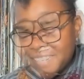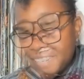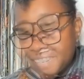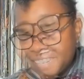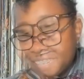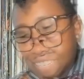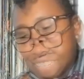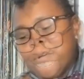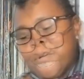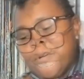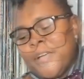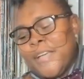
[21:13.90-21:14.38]

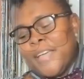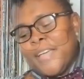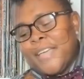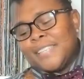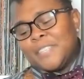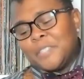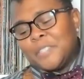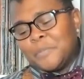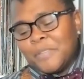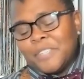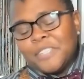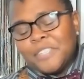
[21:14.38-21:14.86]
Well,
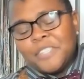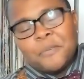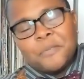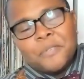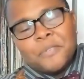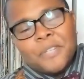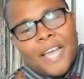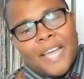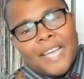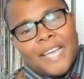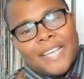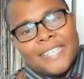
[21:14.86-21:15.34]
it's been so
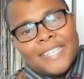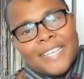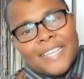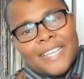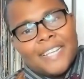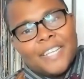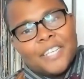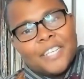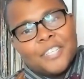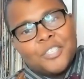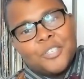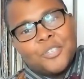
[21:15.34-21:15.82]
nice
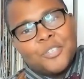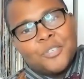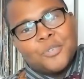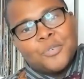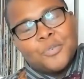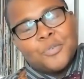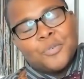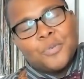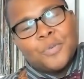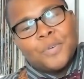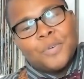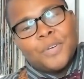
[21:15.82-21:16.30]
getting
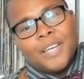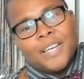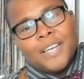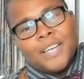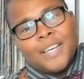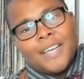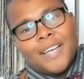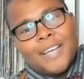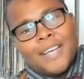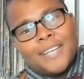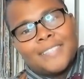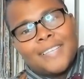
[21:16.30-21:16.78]
to
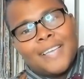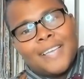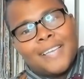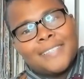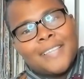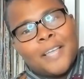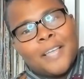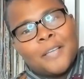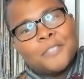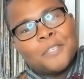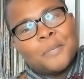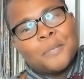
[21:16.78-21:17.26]

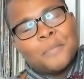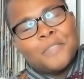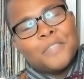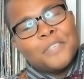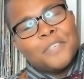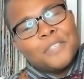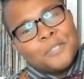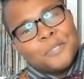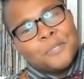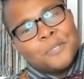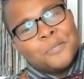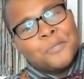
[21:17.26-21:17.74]
test out some of
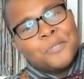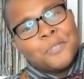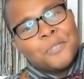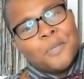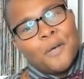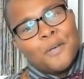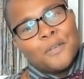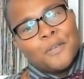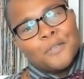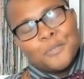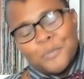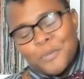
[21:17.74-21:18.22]
these new
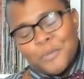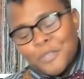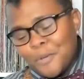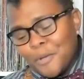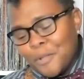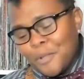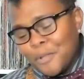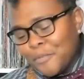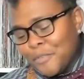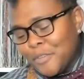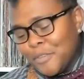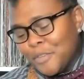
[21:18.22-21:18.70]
songs with
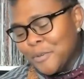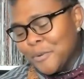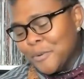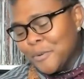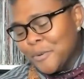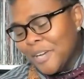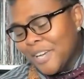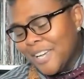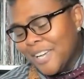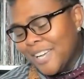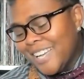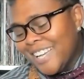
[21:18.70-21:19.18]
all of you.
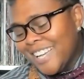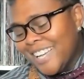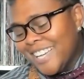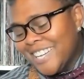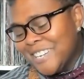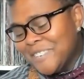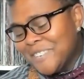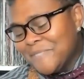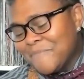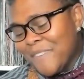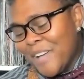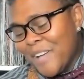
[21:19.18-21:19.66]

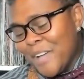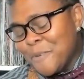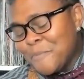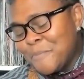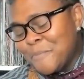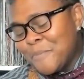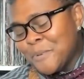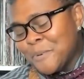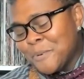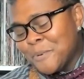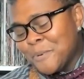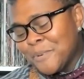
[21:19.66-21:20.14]
I
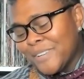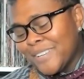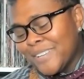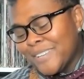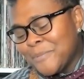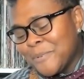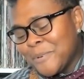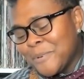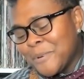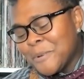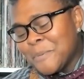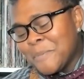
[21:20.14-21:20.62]
hope
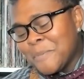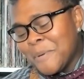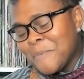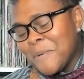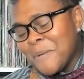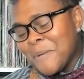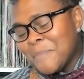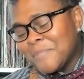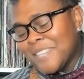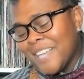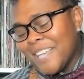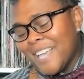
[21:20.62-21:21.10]
you'll go to my
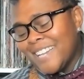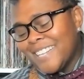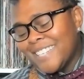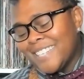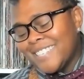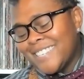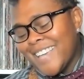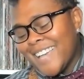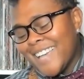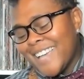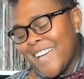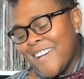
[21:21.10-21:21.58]
website and
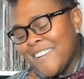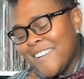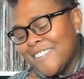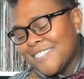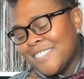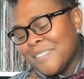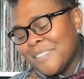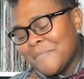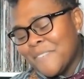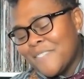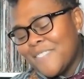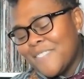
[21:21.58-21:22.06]
check out
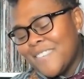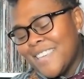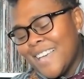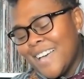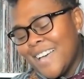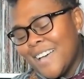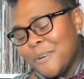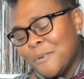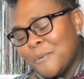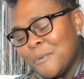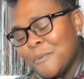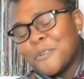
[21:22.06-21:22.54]
some of the
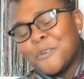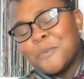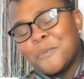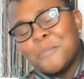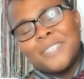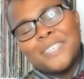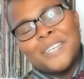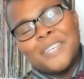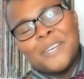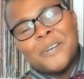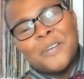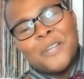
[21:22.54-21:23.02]
older
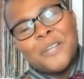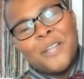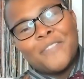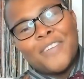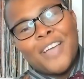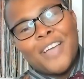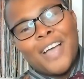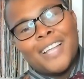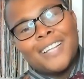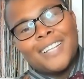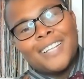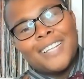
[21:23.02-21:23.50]
material. I've
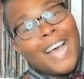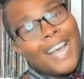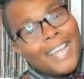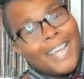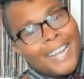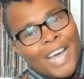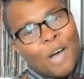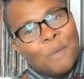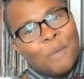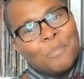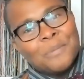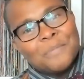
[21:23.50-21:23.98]
got 9
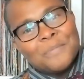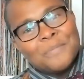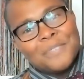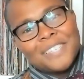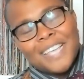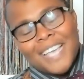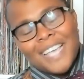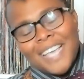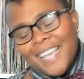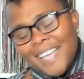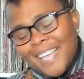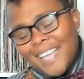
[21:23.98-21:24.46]
albums,
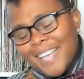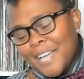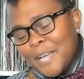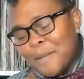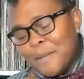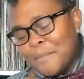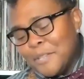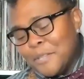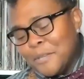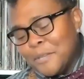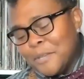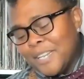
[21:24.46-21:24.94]

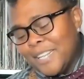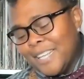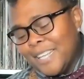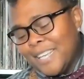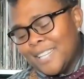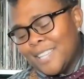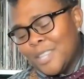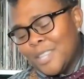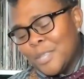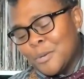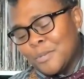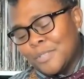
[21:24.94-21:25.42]
and you can
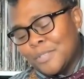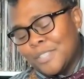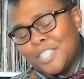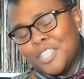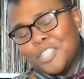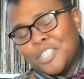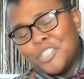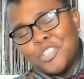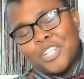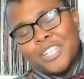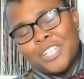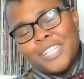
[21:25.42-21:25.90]
get those
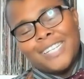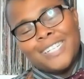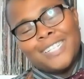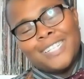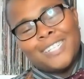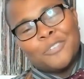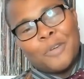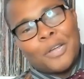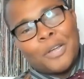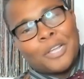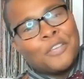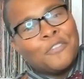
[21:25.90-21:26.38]
digitally
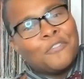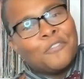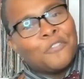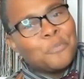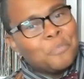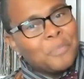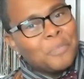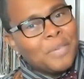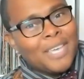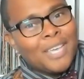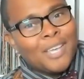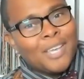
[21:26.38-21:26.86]
directly
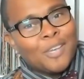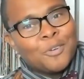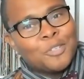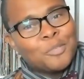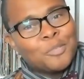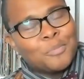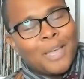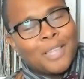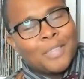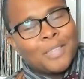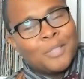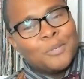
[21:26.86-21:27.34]
from me at
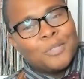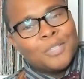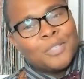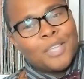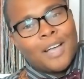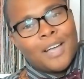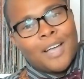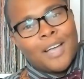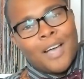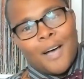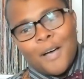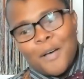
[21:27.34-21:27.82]

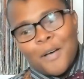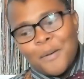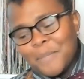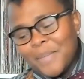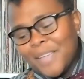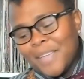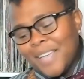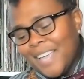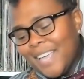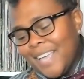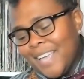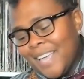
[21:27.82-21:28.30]
chrismatthews.com,
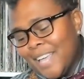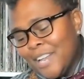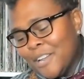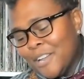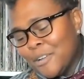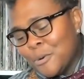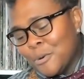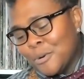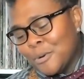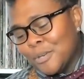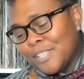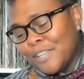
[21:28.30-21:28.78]
and of
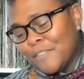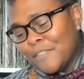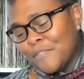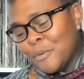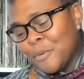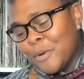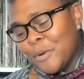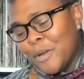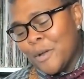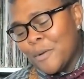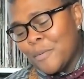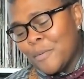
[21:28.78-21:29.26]
course
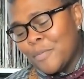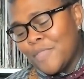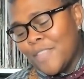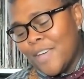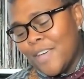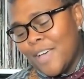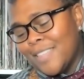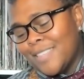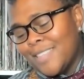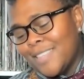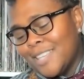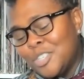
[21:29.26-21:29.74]
everywhere
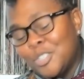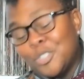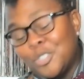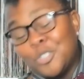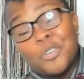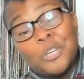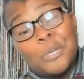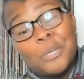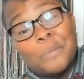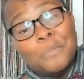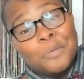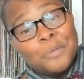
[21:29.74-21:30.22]
that you
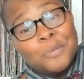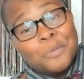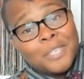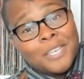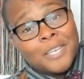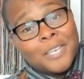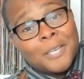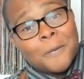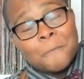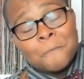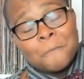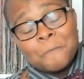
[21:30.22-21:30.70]
stream
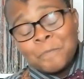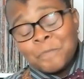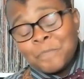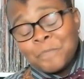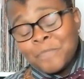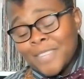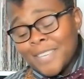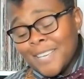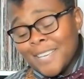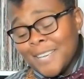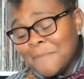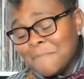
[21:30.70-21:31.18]
music.
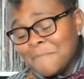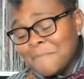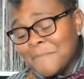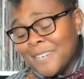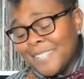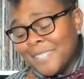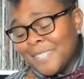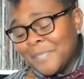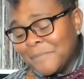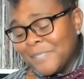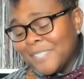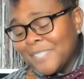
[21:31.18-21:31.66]
But
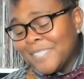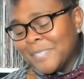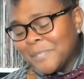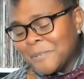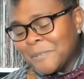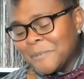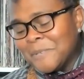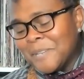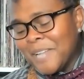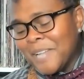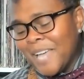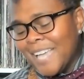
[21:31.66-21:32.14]
it's been
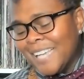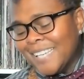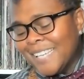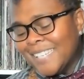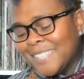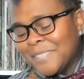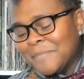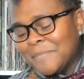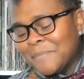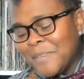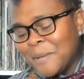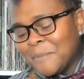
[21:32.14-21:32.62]
so nice
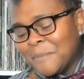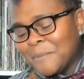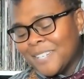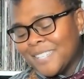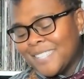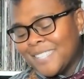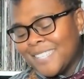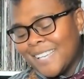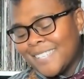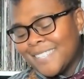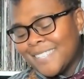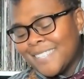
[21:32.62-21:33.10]
to be able to
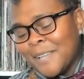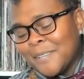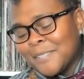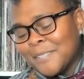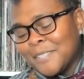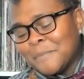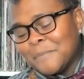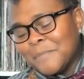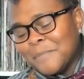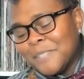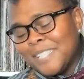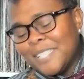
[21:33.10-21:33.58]
test out
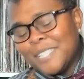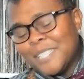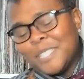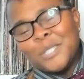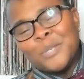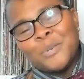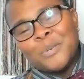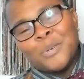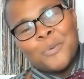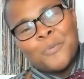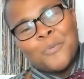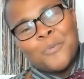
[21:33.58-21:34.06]
some of these
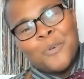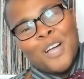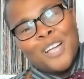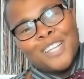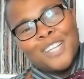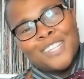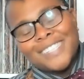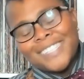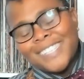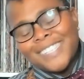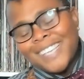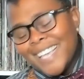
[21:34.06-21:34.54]
newer
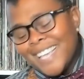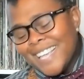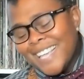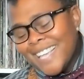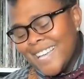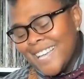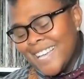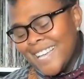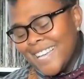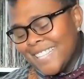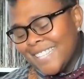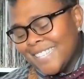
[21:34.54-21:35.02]
ones.
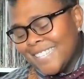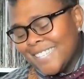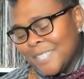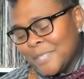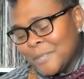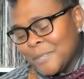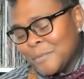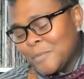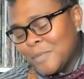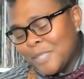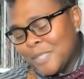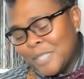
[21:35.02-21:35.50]

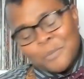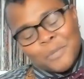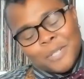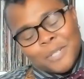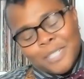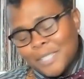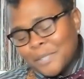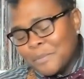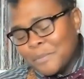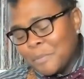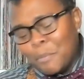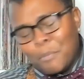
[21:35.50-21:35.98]
This one
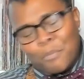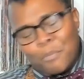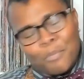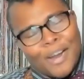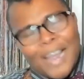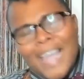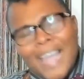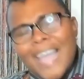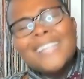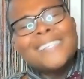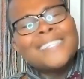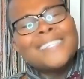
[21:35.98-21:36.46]
is
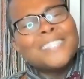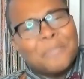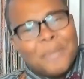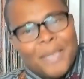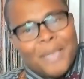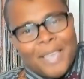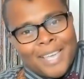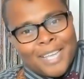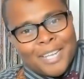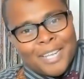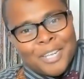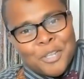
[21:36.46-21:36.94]
brand
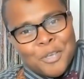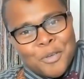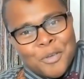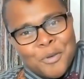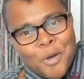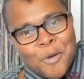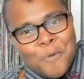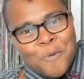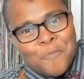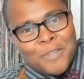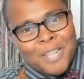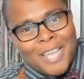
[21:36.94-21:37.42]
spanking new.
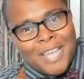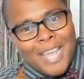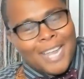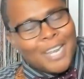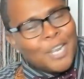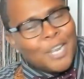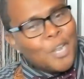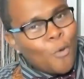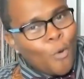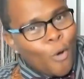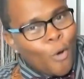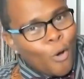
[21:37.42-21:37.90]
Hopefully I
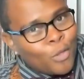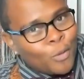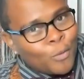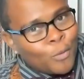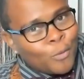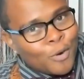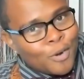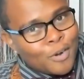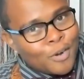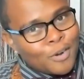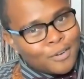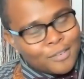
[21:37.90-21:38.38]
know all the
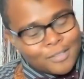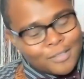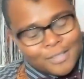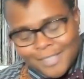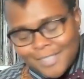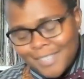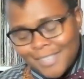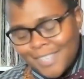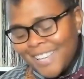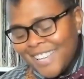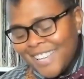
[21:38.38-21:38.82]
words.